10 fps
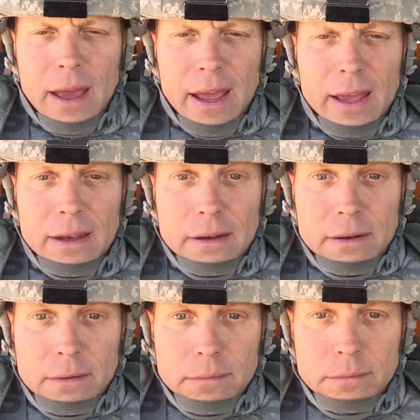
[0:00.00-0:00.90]
And
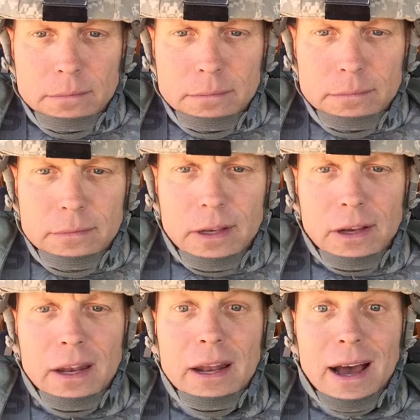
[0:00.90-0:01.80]

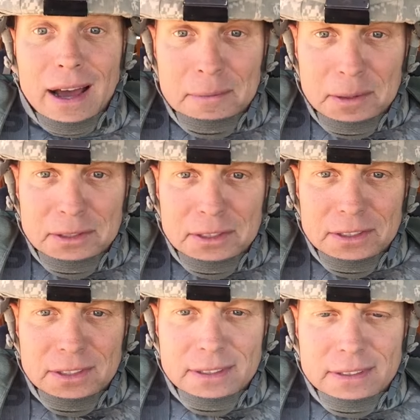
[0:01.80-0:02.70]
you need a hide position.